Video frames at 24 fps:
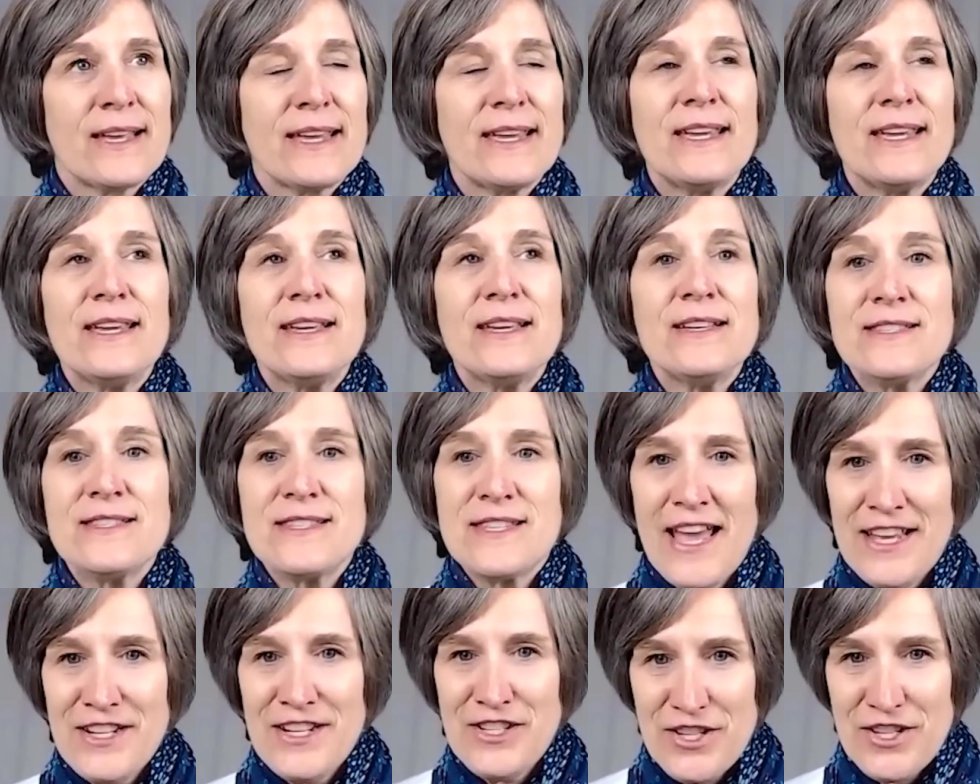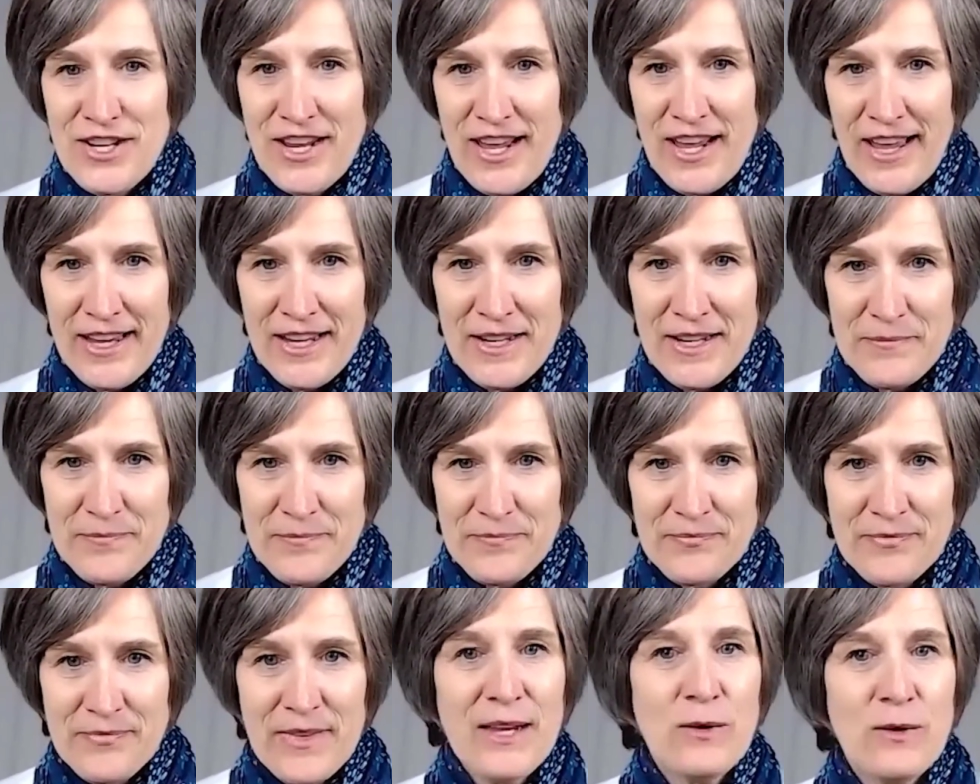E is educate.
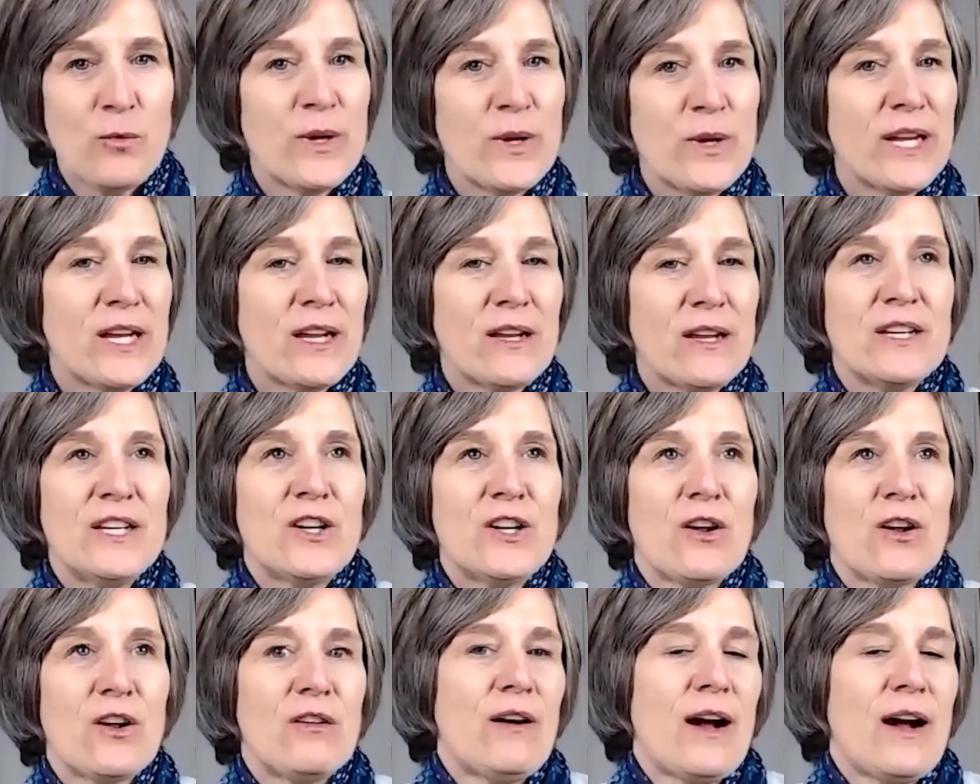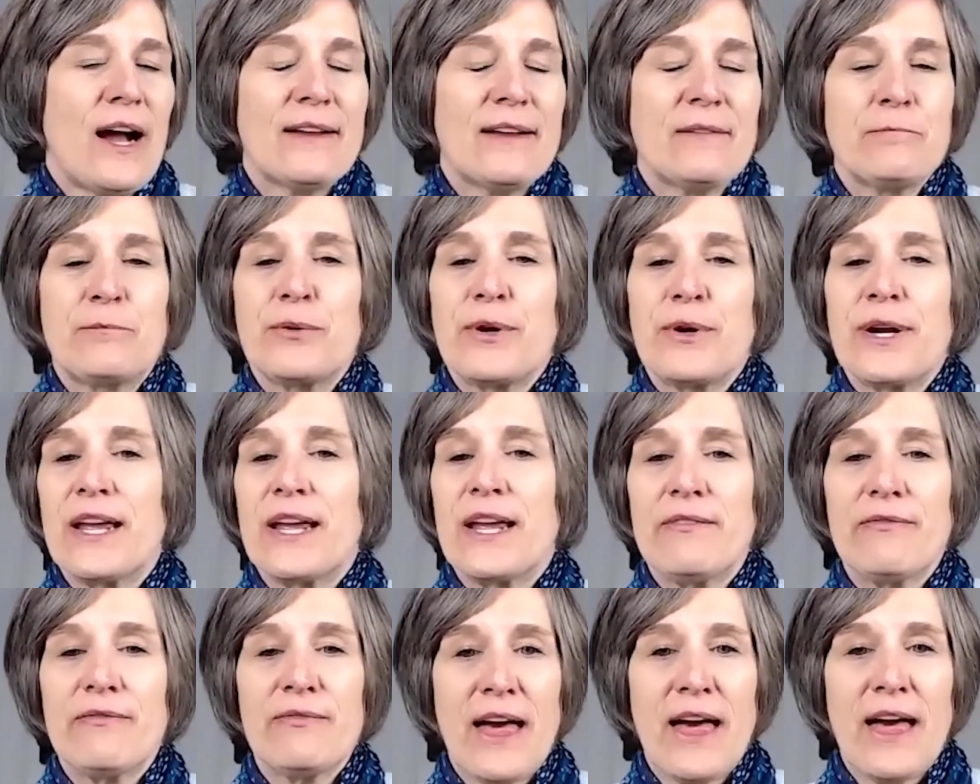And I
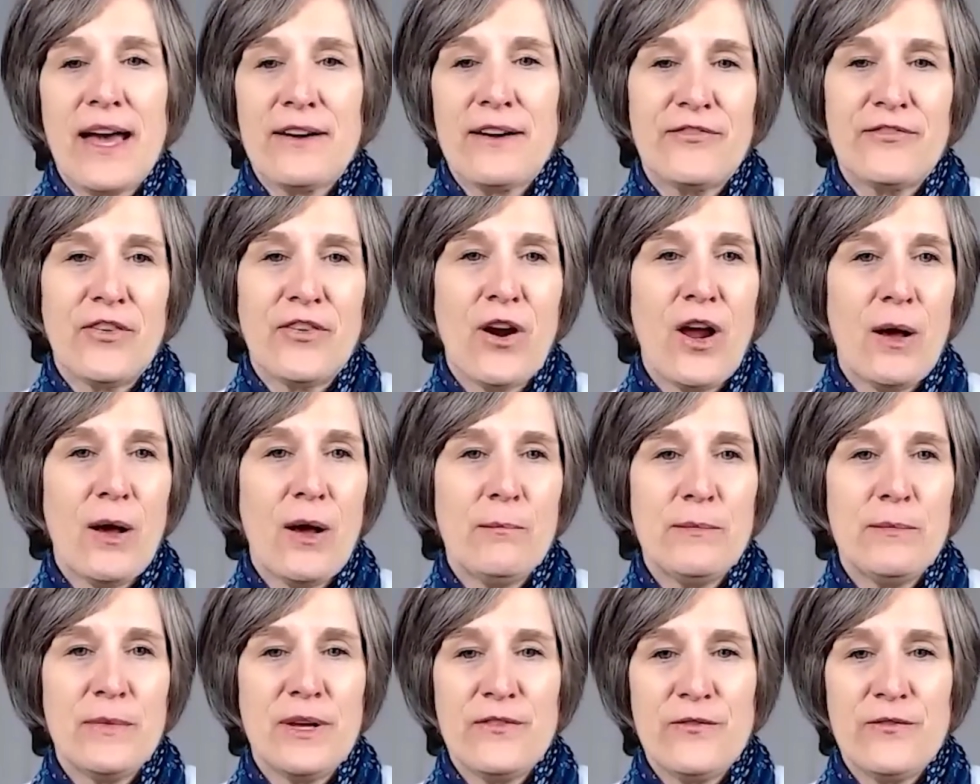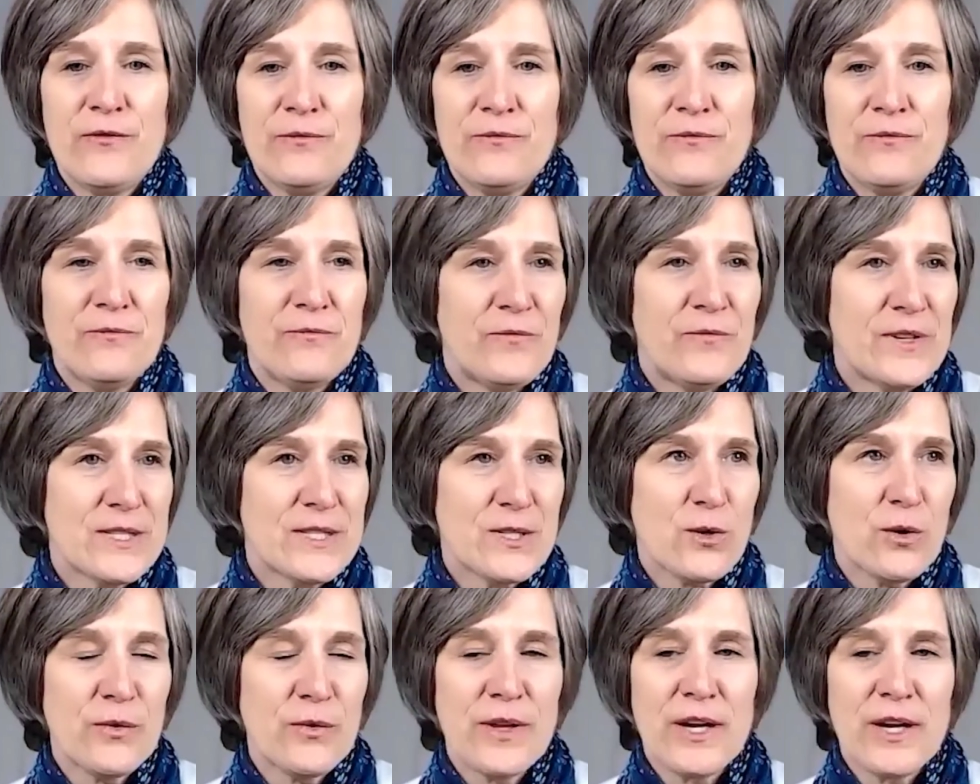bring that from
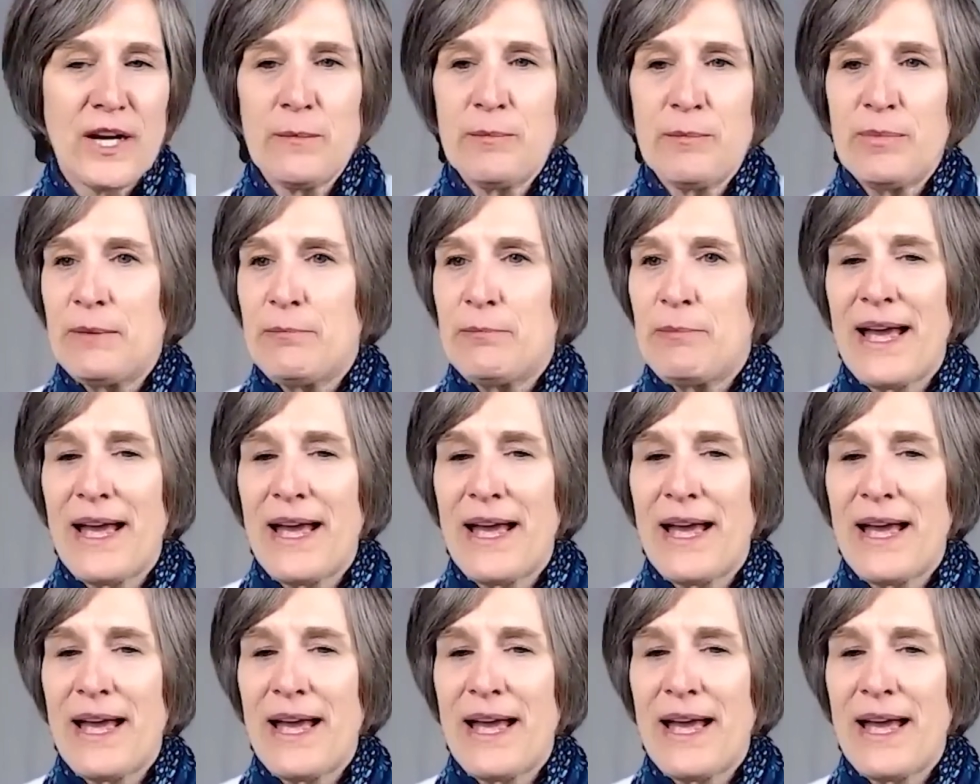physical therapy.